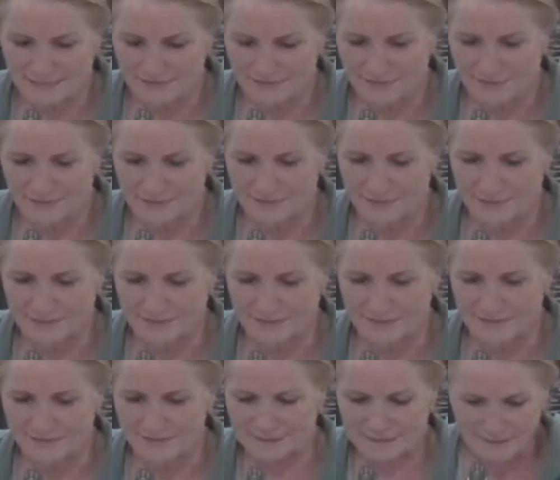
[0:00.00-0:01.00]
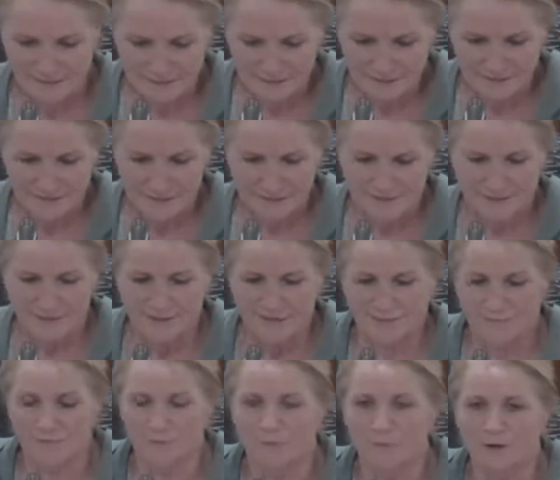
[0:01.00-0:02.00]
very seriously.
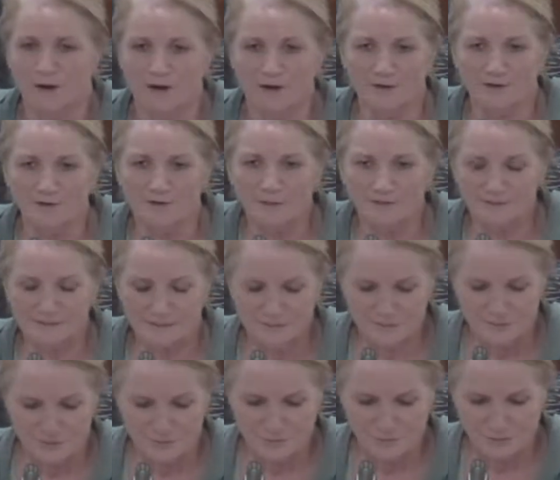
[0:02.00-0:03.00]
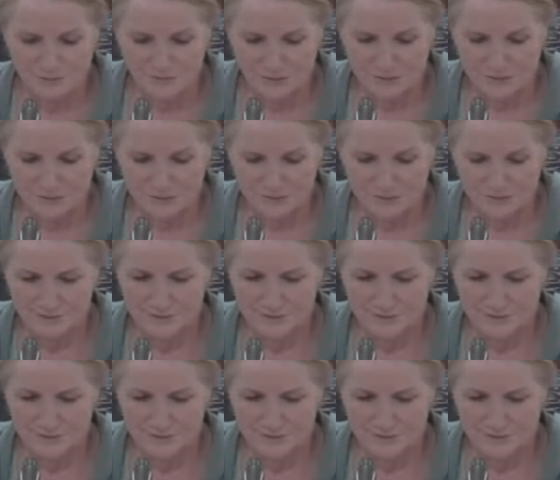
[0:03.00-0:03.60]
We're monitoring the situation,